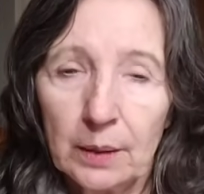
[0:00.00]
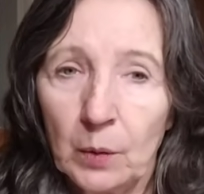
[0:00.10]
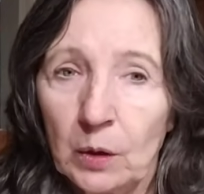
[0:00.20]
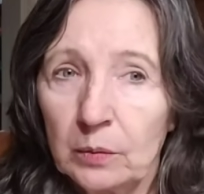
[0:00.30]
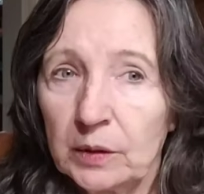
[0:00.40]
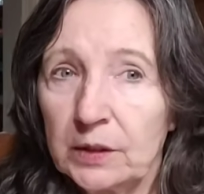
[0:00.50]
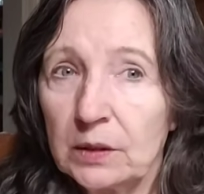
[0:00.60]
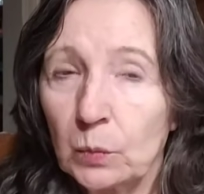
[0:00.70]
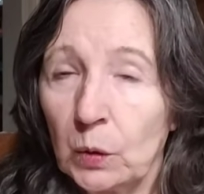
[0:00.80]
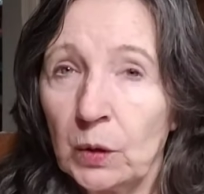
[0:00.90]
I'm
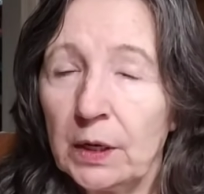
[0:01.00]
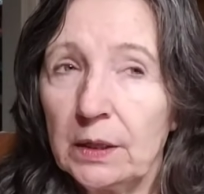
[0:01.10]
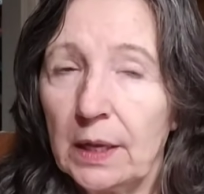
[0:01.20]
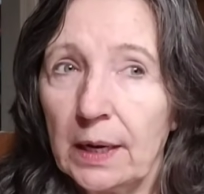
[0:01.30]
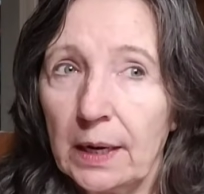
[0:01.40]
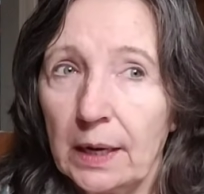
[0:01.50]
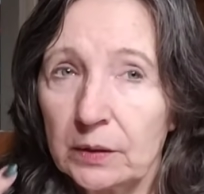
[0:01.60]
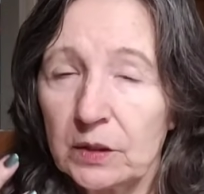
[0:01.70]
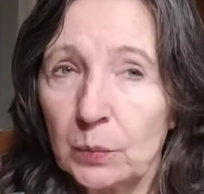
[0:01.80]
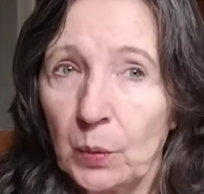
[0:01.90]
always worried that
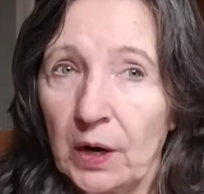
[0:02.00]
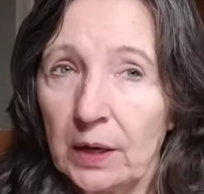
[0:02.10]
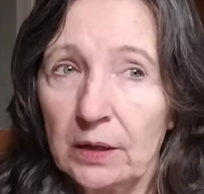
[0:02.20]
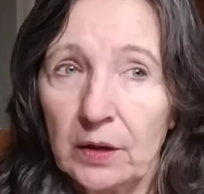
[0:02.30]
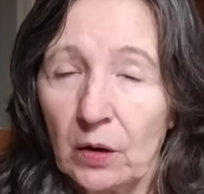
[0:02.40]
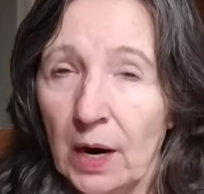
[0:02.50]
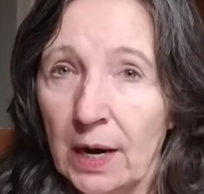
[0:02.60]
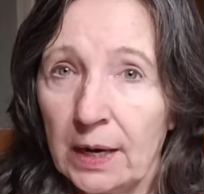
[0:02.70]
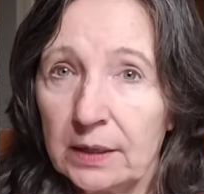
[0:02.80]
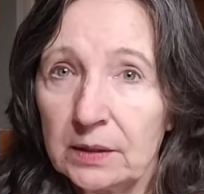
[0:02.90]
I'll spray their
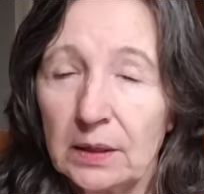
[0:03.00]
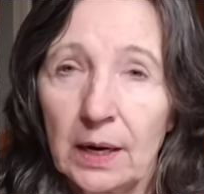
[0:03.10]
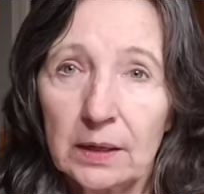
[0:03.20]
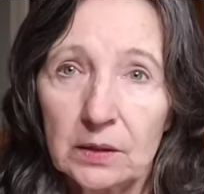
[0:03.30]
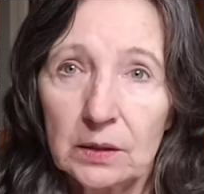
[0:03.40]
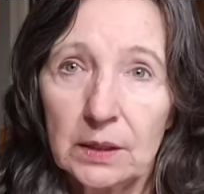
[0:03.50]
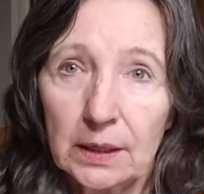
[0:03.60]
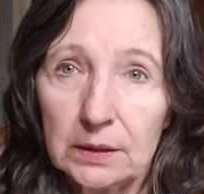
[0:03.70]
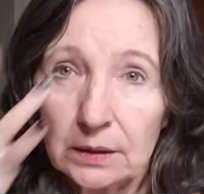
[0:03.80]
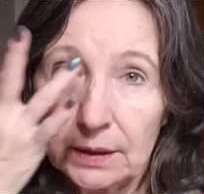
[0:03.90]
eyes
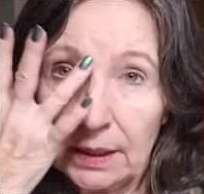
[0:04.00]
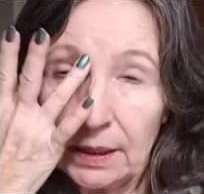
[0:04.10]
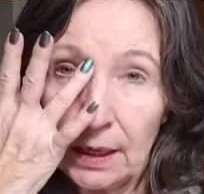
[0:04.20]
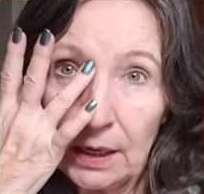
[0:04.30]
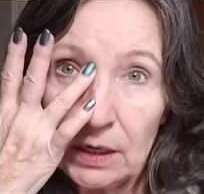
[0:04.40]
accidentally.